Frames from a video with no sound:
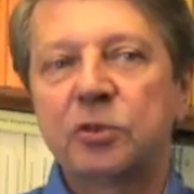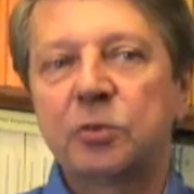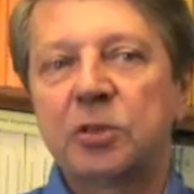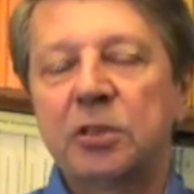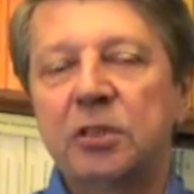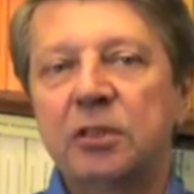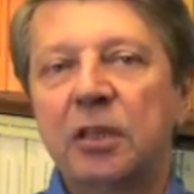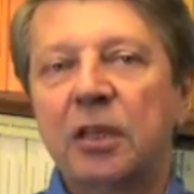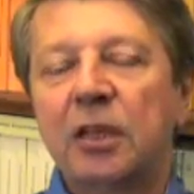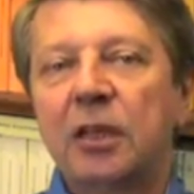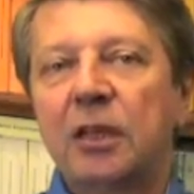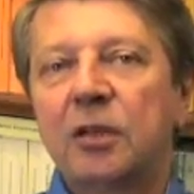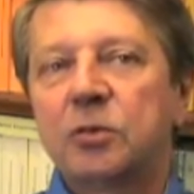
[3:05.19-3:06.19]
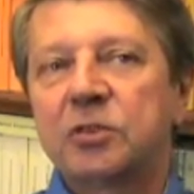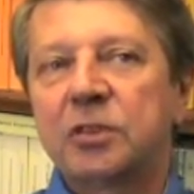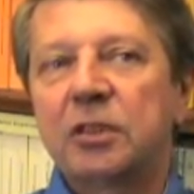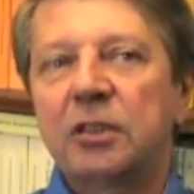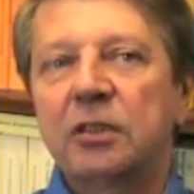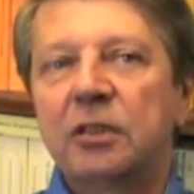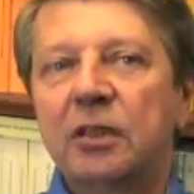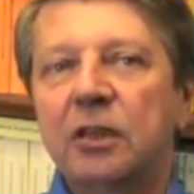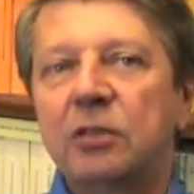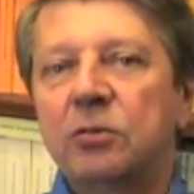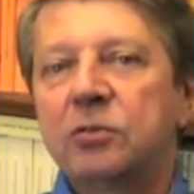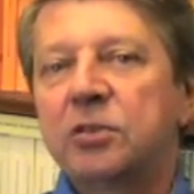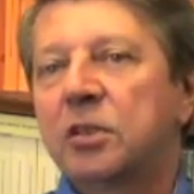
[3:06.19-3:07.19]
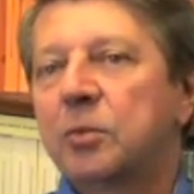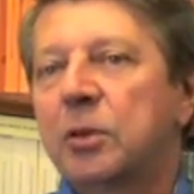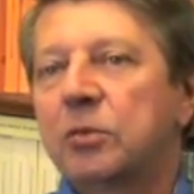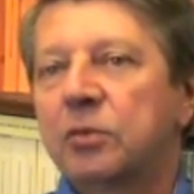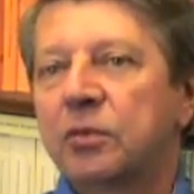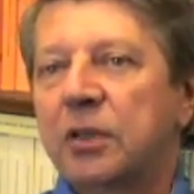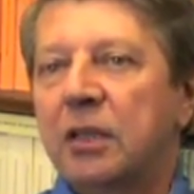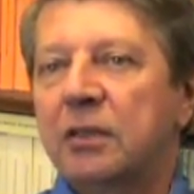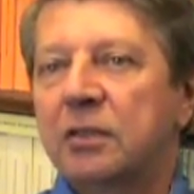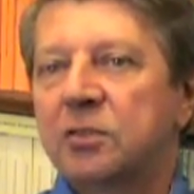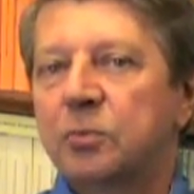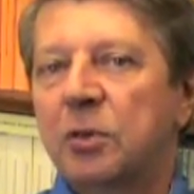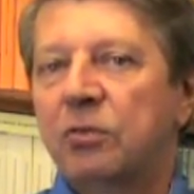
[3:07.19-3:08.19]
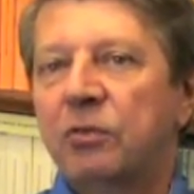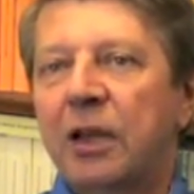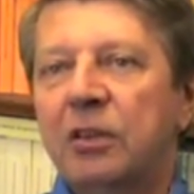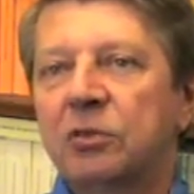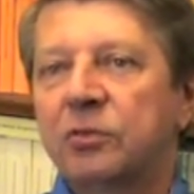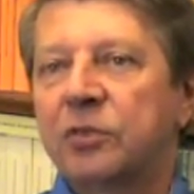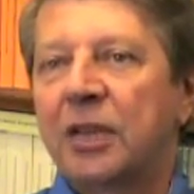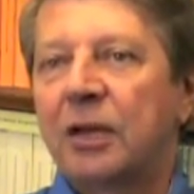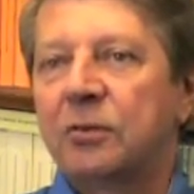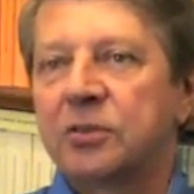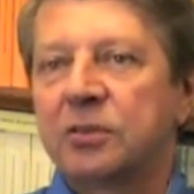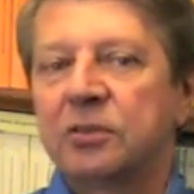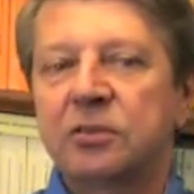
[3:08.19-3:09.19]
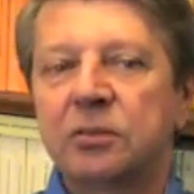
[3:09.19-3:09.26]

which we did was really reducing the amount of catalyst by a factor of thousands,